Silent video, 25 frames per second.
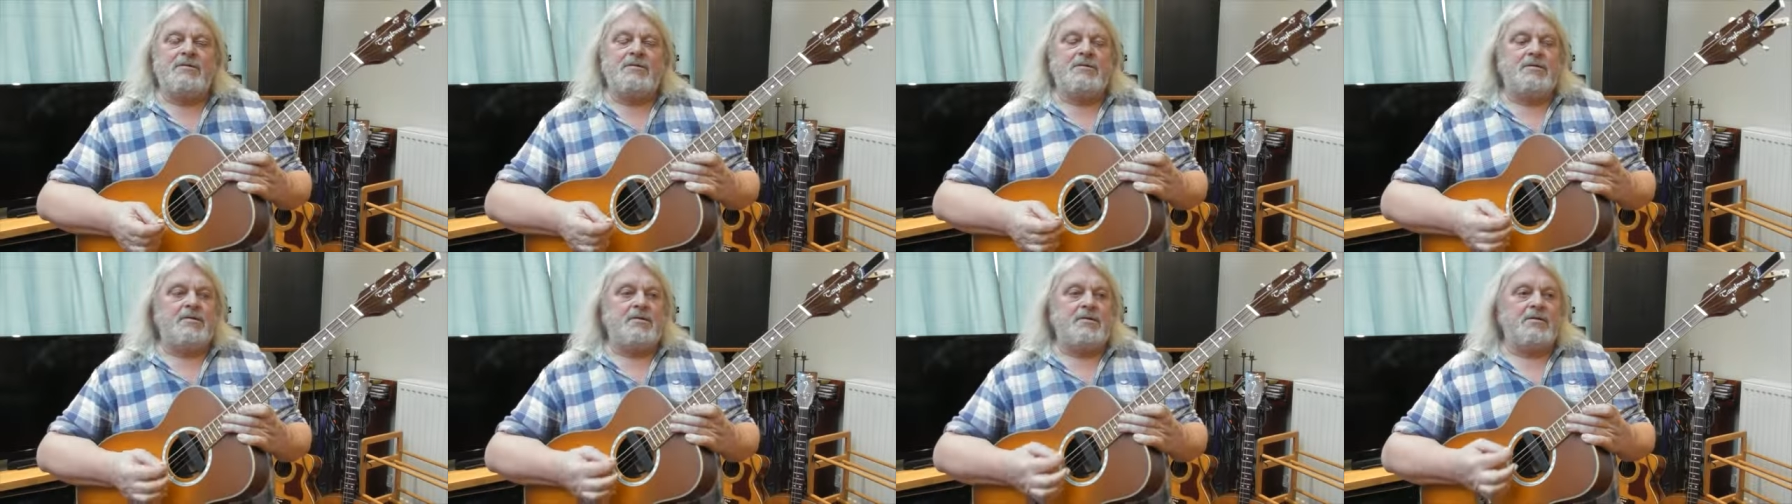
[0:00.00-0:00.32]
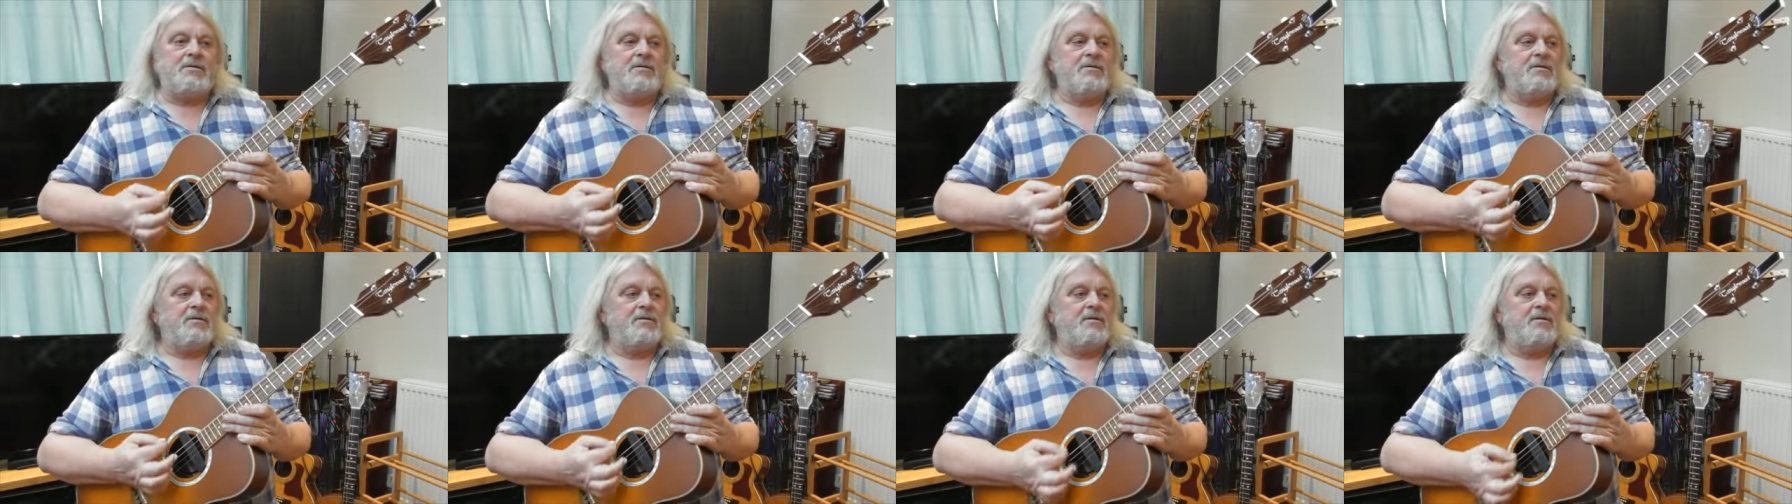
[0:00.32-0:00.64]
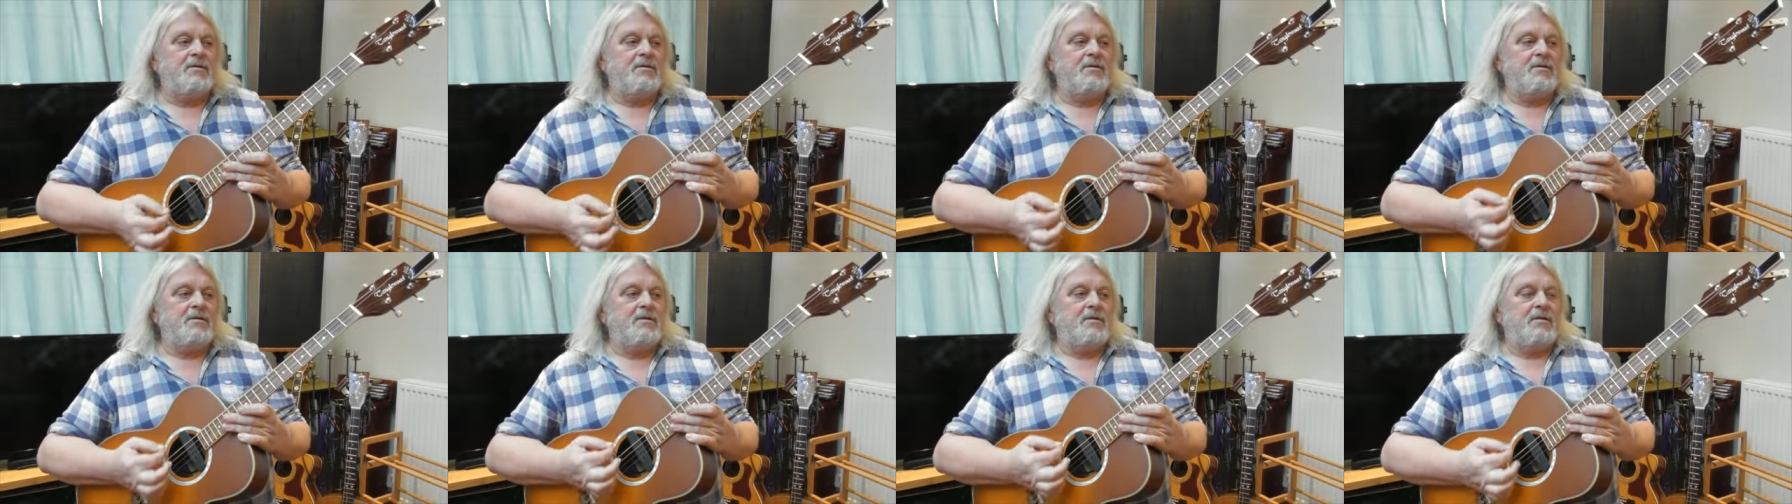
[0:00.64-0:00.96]
And
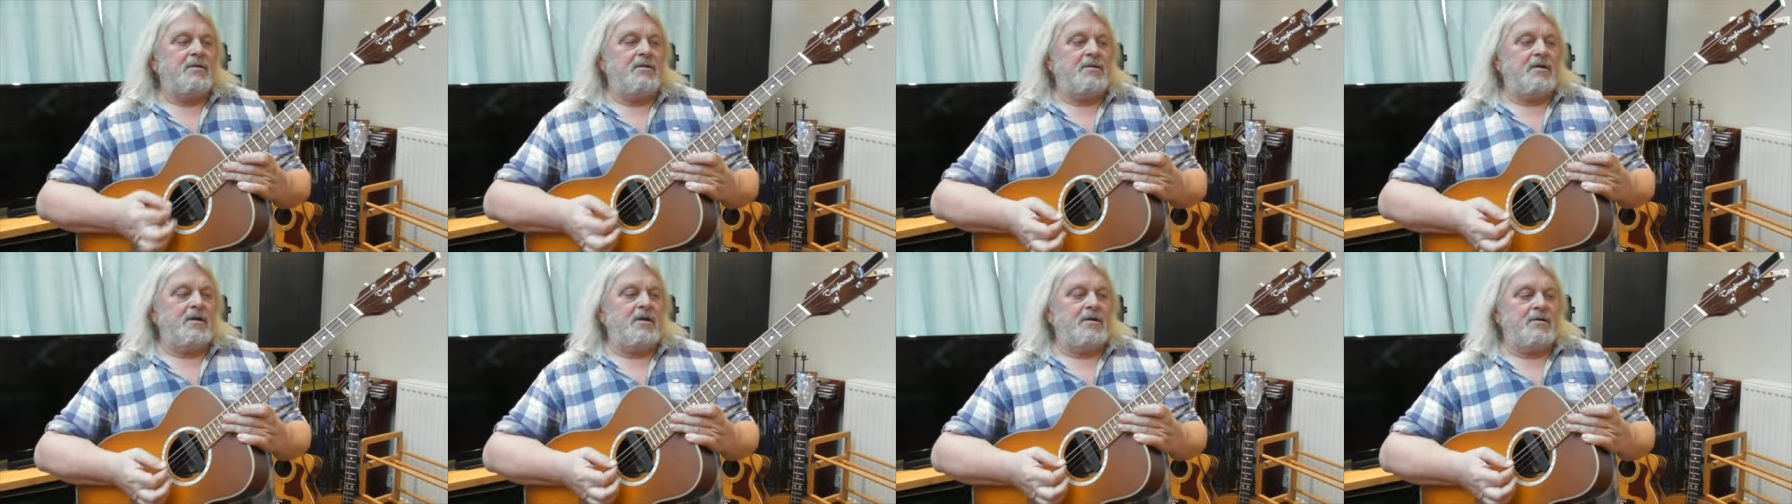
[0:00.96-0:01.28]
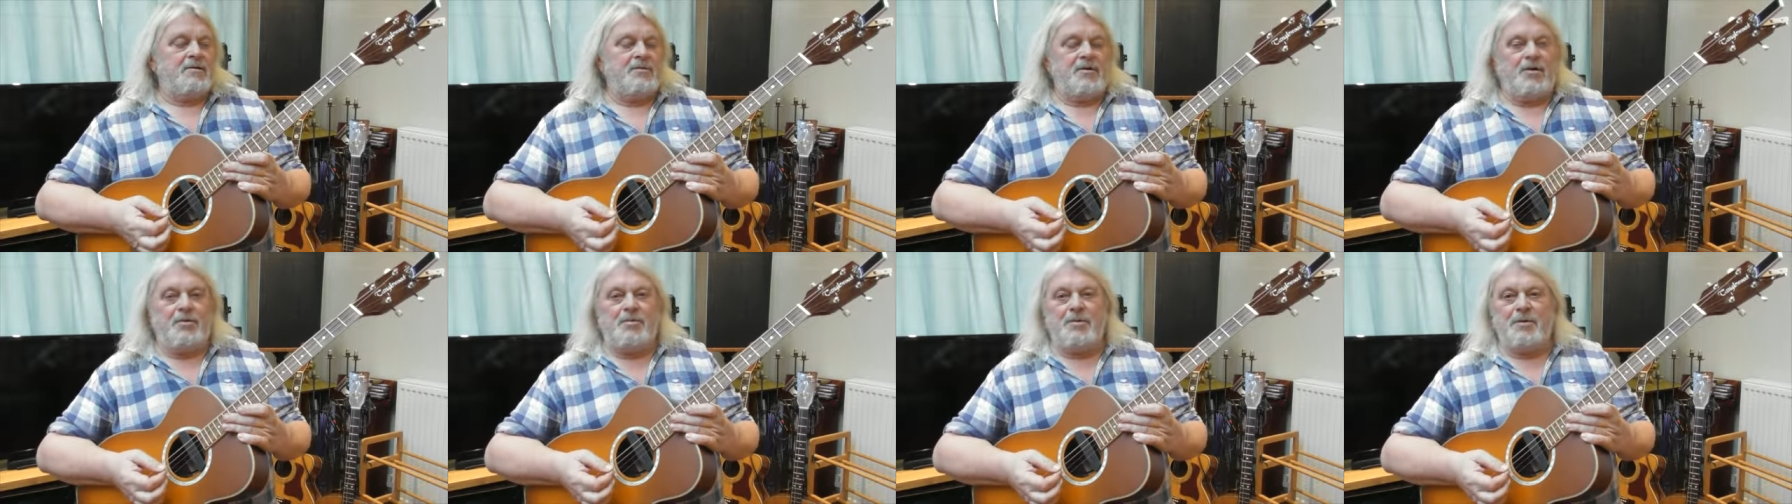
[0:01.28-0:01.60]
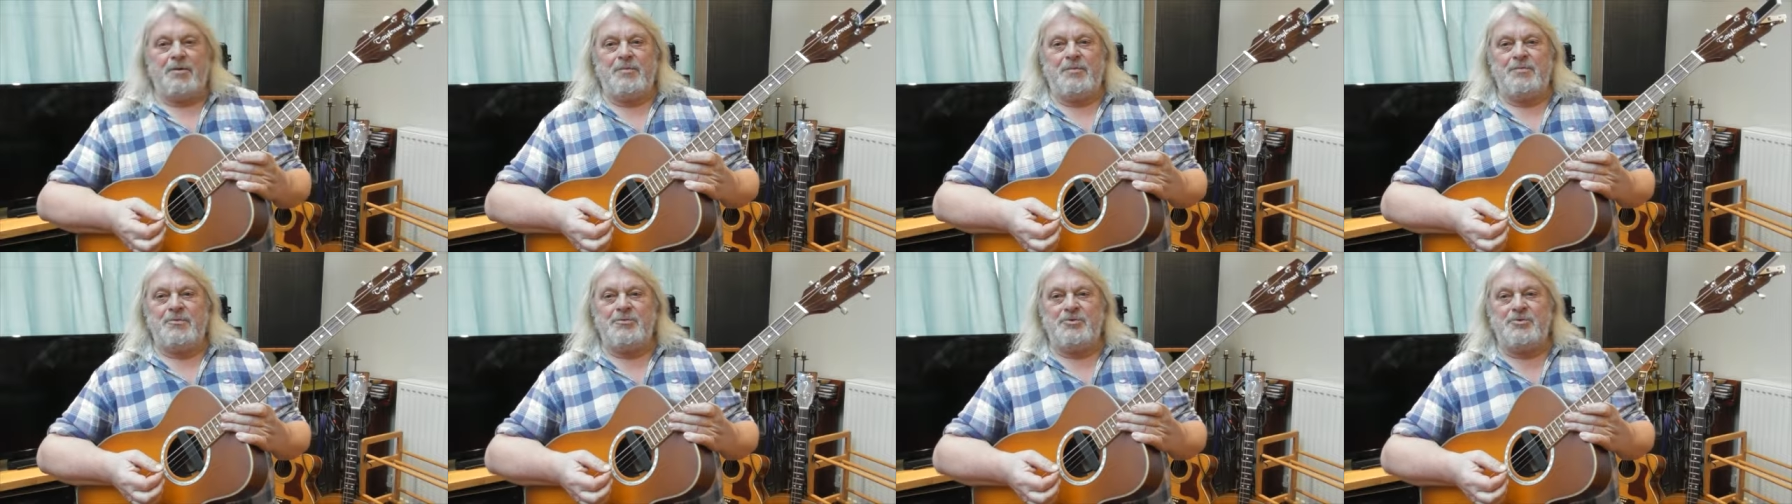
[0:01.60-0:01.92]

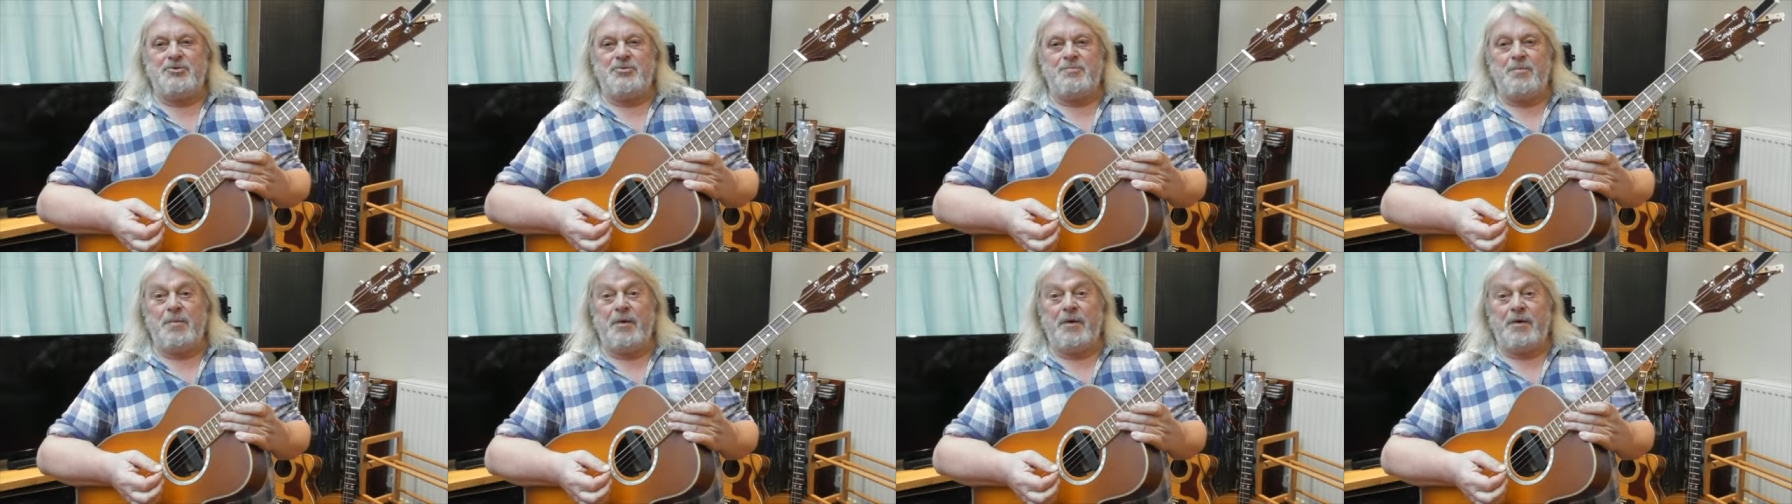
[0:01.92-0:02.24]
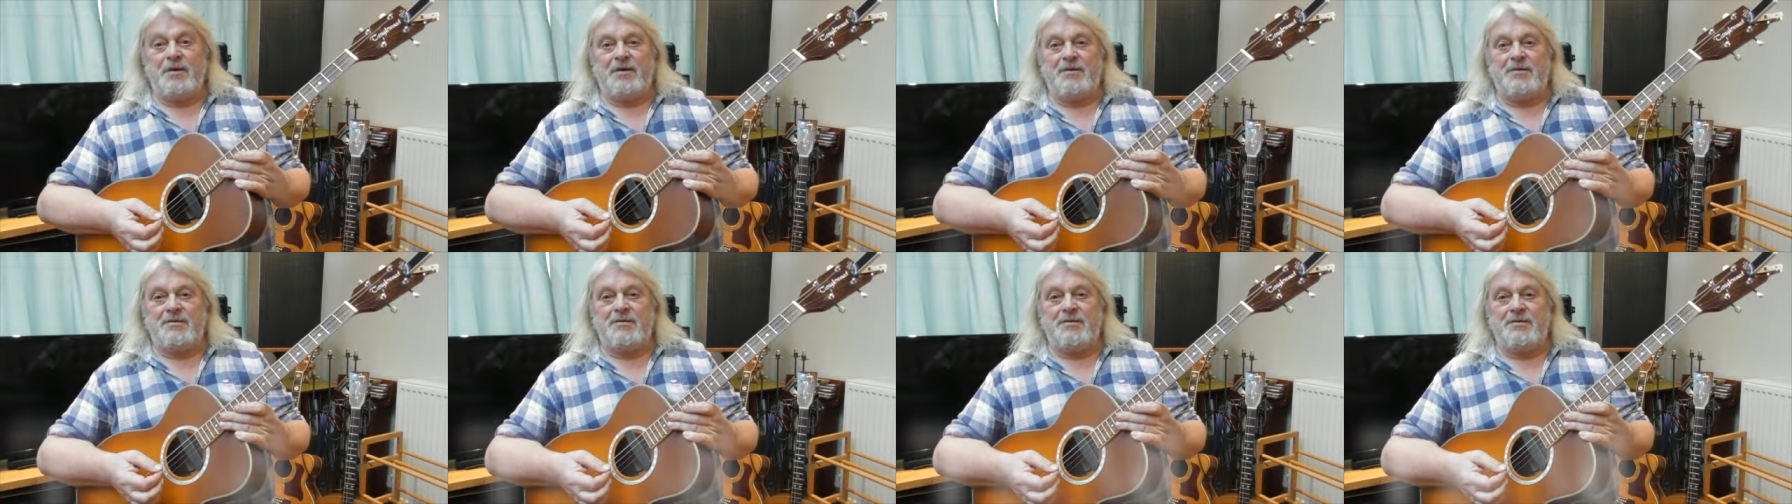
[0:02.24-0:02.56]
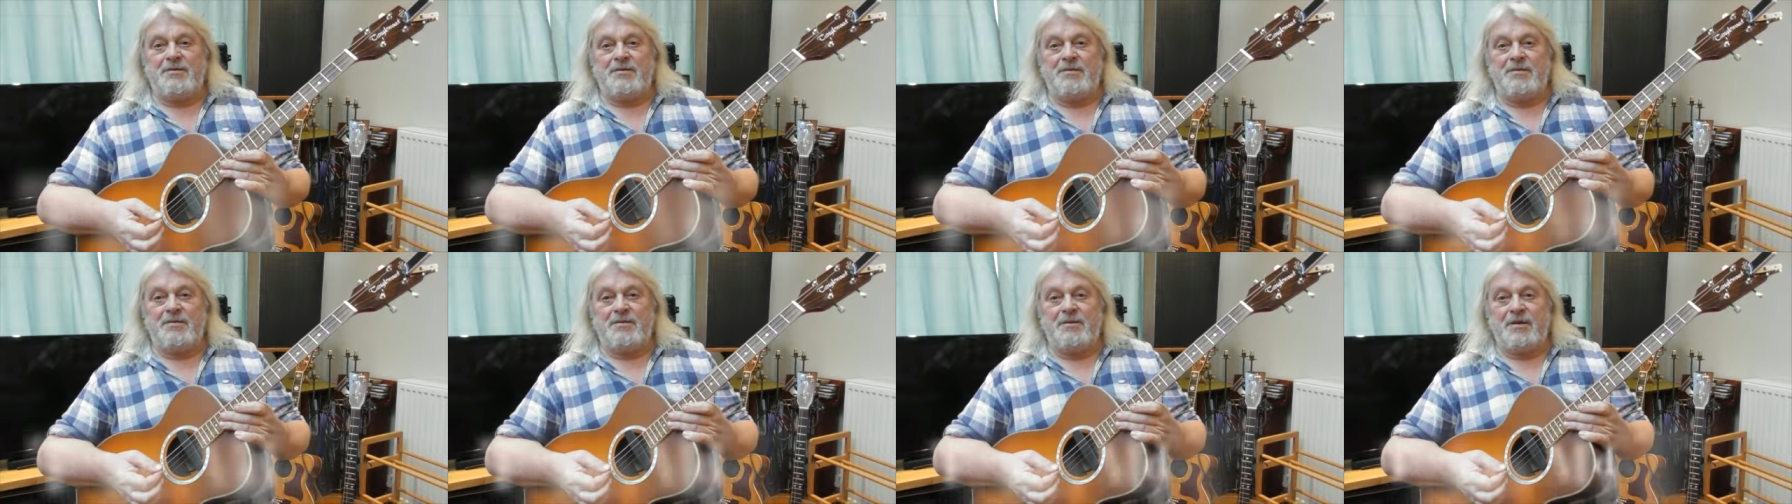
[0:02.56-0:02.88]
nobody wanted to
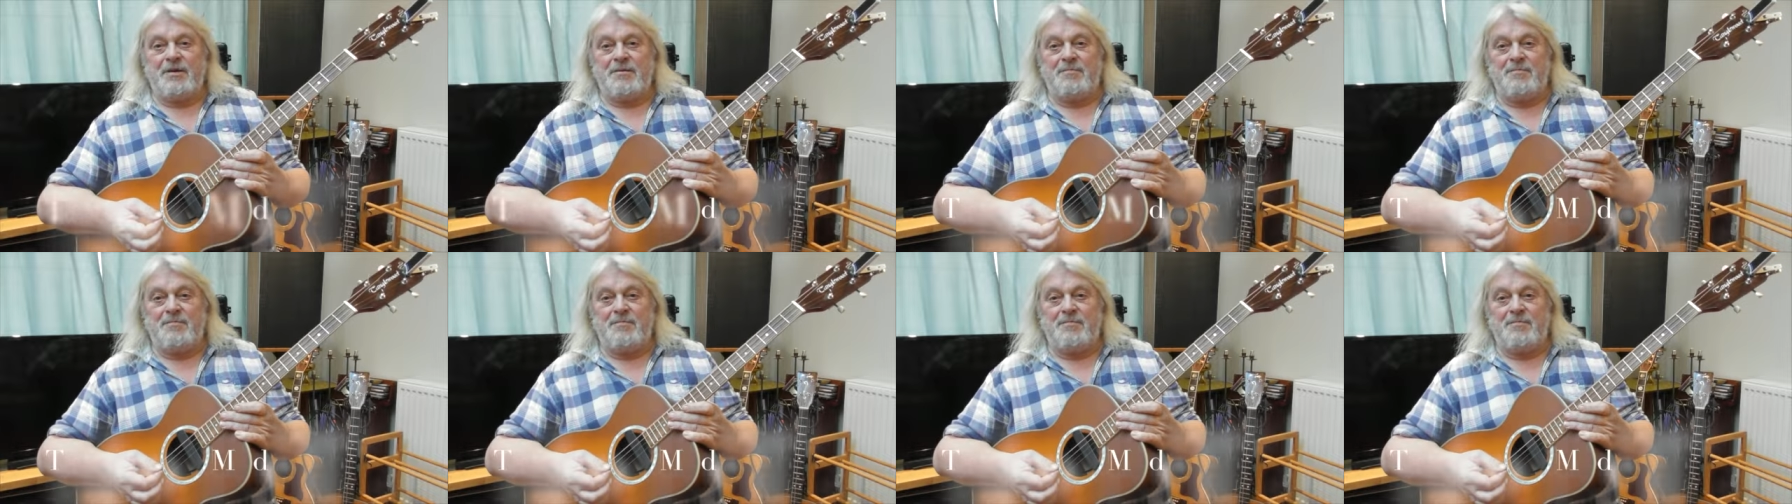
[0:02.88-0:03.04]
buy it